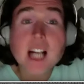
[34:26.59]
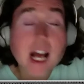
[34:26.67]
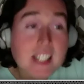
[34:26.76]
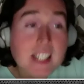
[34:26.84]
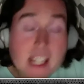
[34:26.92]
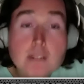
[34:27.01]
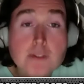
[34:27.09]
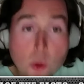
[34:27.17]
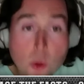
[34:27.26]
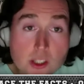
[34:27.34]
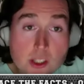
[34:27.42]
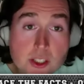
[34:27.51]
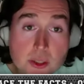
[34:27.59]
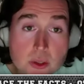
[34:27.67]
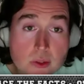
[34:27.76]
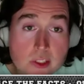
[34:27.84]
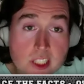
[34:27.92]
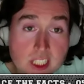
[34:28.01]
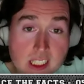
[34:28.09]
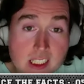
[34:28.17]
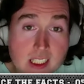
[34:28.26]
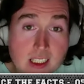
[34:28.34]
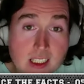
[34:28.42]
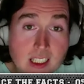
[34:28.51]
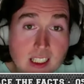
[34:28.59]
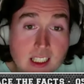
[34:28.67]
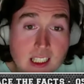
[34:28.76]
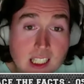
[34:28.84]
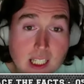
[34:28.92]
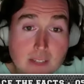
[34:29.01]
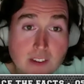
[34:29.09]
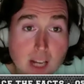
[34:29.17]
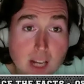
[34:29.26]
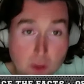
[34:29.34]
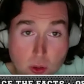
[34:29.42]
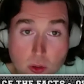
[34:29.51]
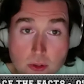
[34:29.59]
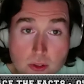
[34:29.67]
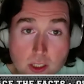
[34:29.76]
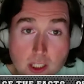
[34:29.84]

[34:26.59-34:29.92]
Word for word: I can't afford to sit like five row,